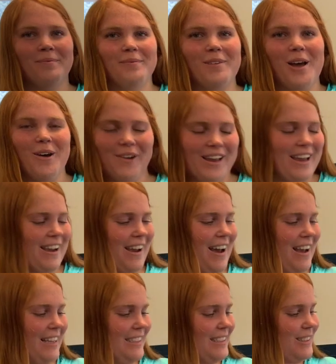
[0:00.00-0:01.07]
Okay
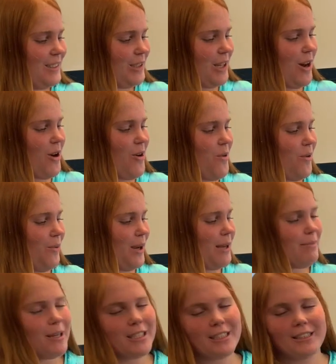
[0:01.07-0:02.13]
guys, so we
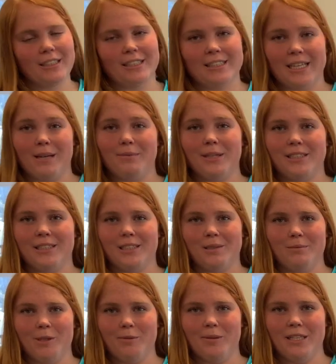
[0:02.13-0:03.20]
basically set up these
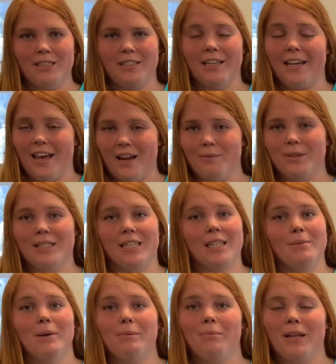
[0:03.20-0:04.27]
experiments. Again, we set
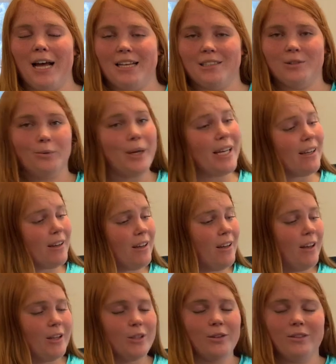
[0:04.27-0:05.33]
them up last week.
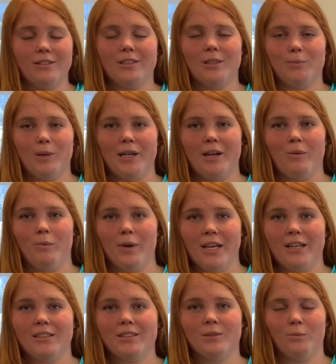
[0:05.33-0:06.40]
So this is what a
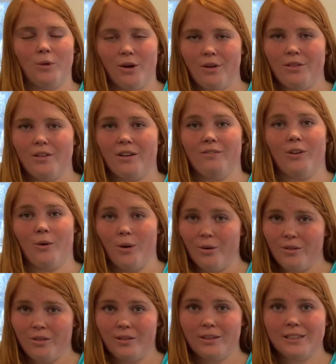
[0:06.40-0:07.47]
week's worth of
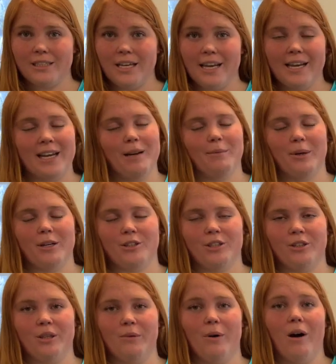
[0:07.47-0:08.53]
growth looks like, and I'm gonna show
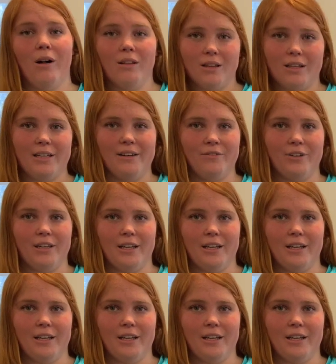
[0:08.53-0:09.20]
you all of the different